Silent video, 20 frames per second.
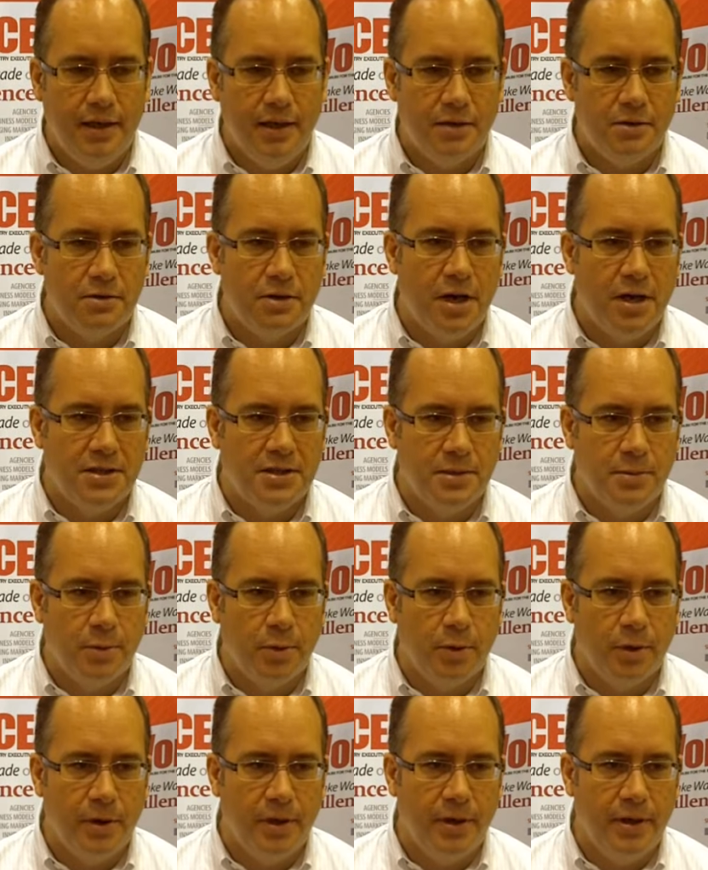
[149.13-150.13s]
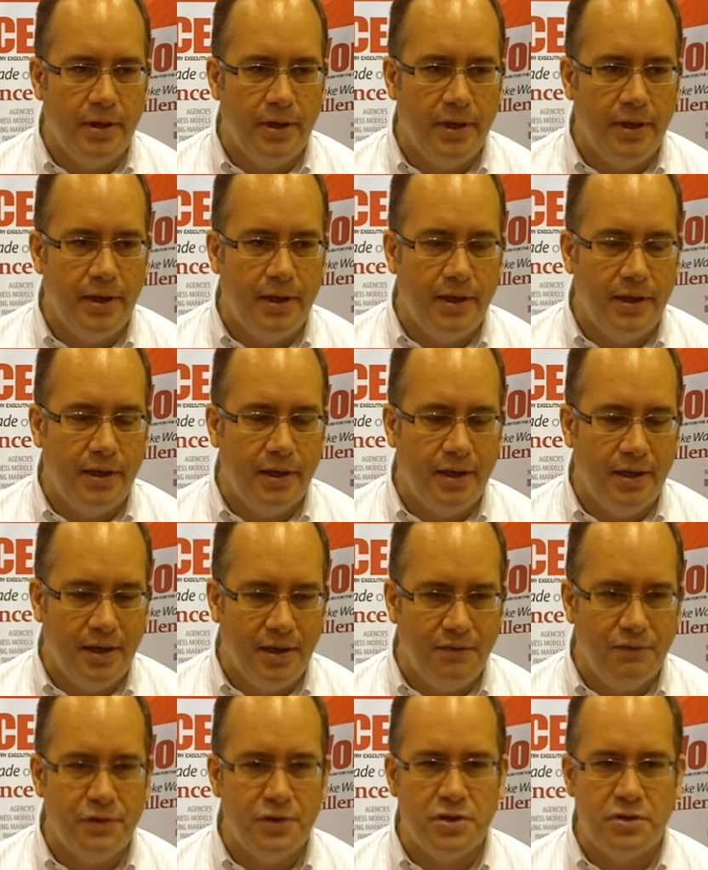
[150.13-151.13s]
across the board in
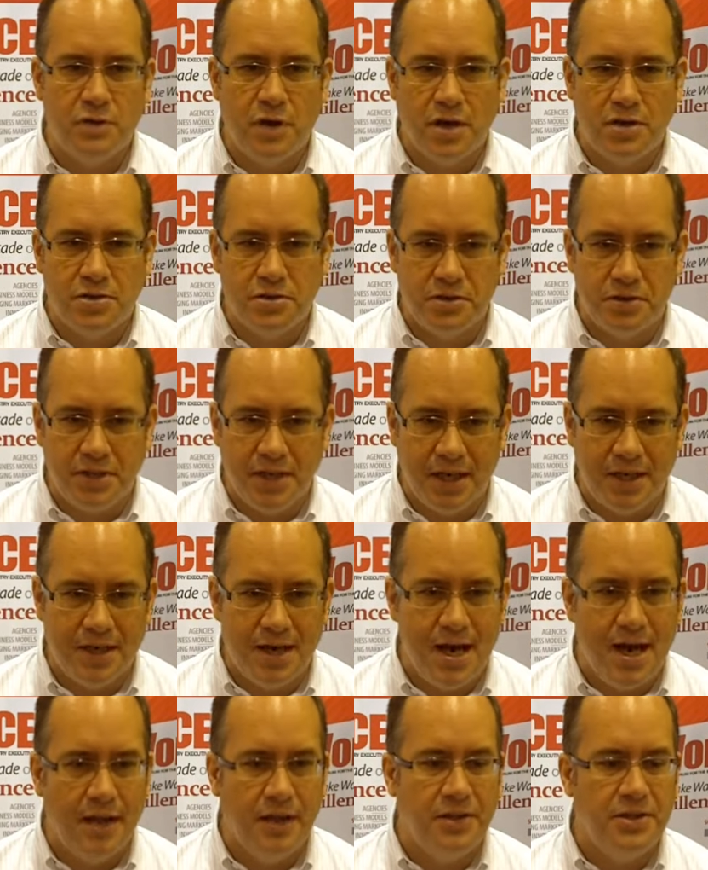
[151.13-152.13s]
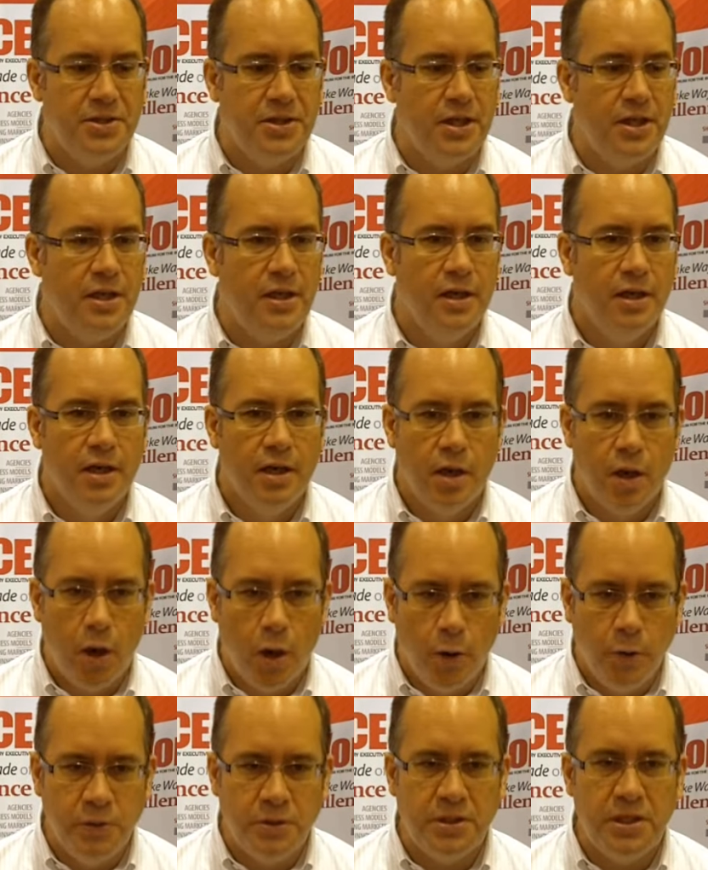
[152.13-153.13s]
infrastructure, technology,
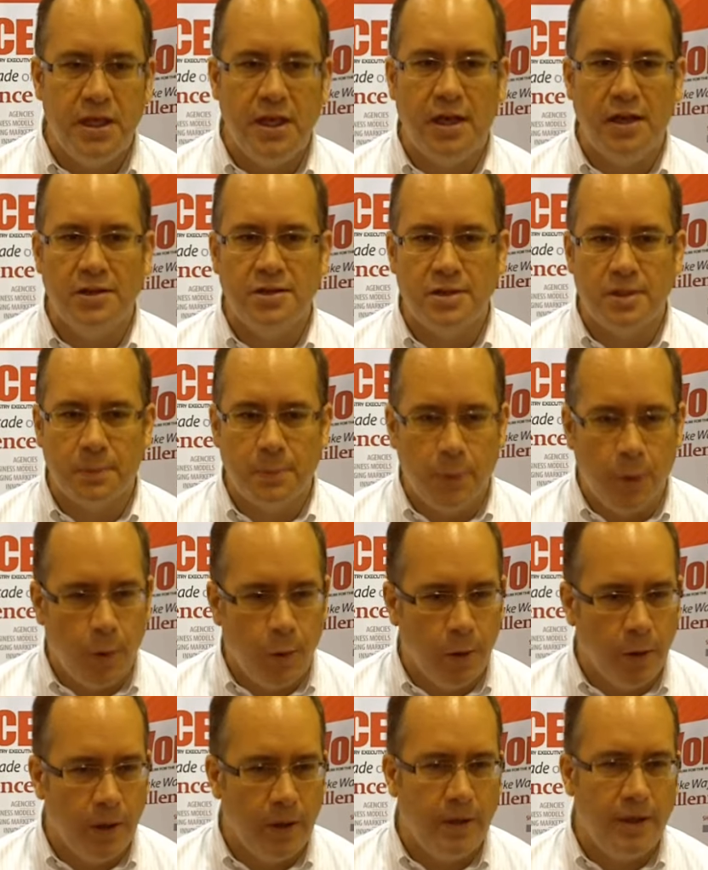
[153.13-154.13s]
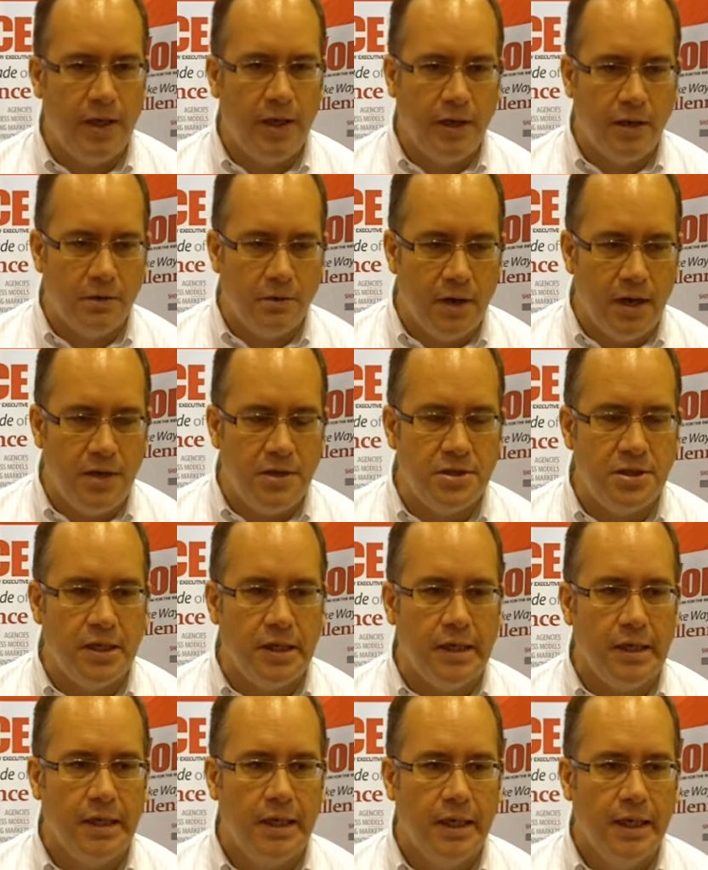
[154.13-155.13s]
hosting, support,
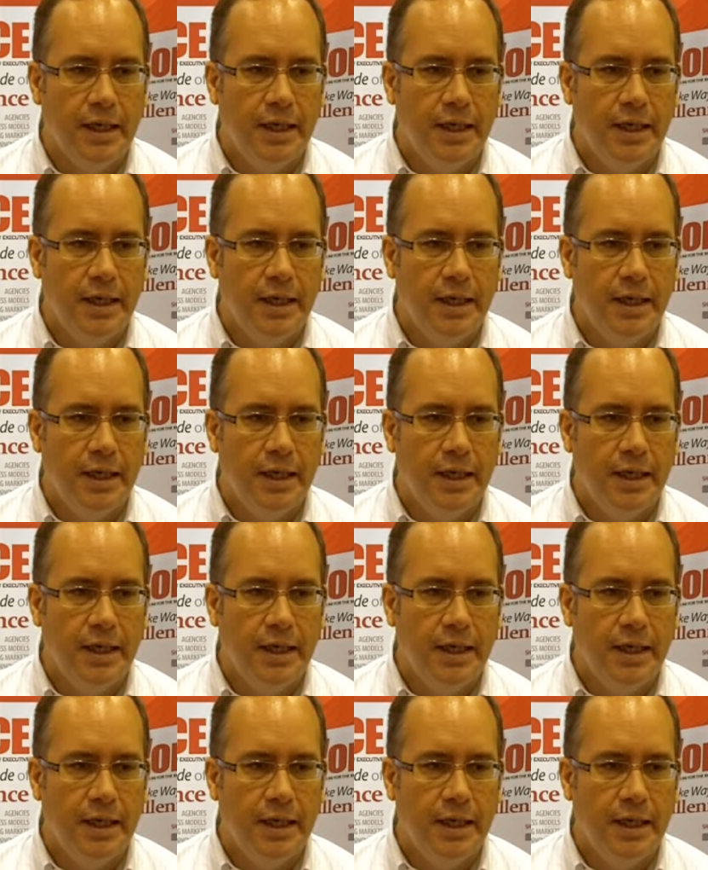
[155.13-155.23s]
integration.